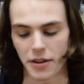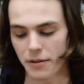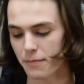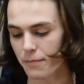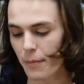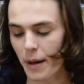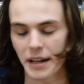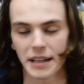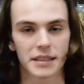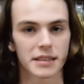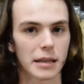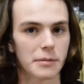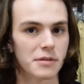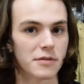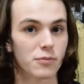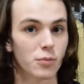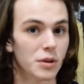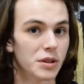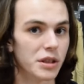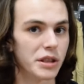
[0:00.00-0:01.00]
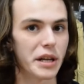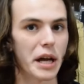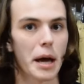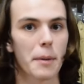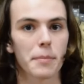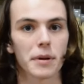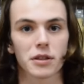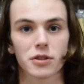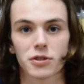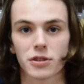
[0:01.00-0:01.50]
many types of winter
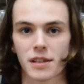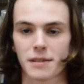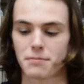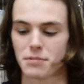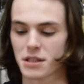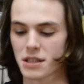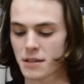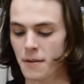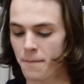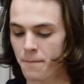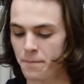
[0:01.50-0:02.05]
camping trips,